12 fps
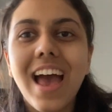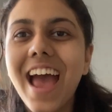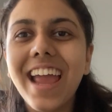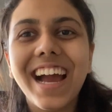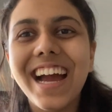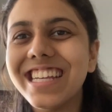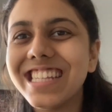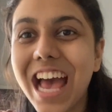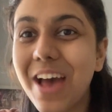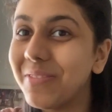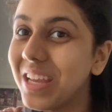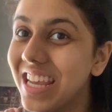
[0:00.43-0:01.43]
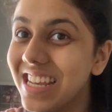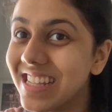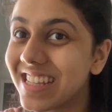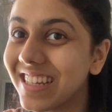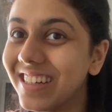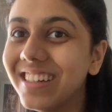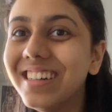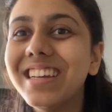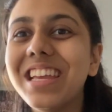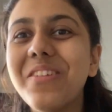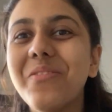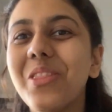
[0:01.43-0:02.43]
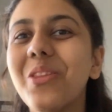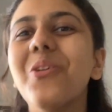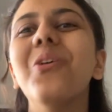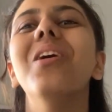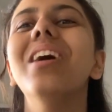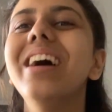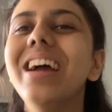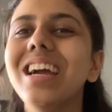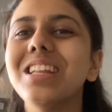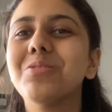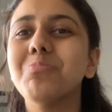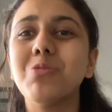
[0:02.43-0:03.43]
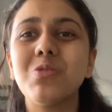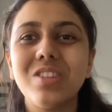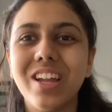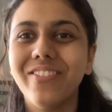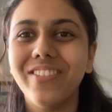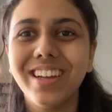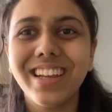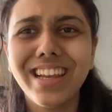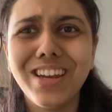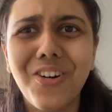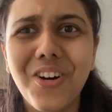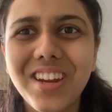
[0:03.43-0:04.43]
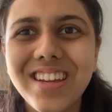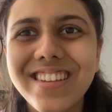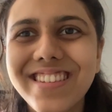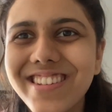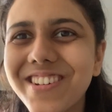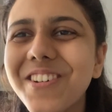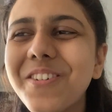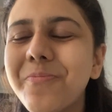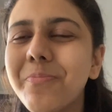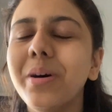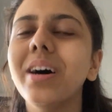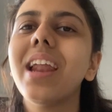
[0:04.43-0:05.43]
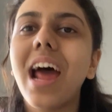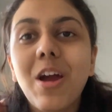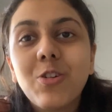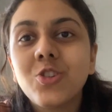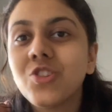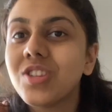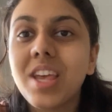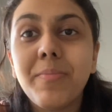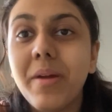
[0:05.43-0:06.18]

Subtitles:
Hi guys, happy Easter, even though it's most definitely not Easter, but I also say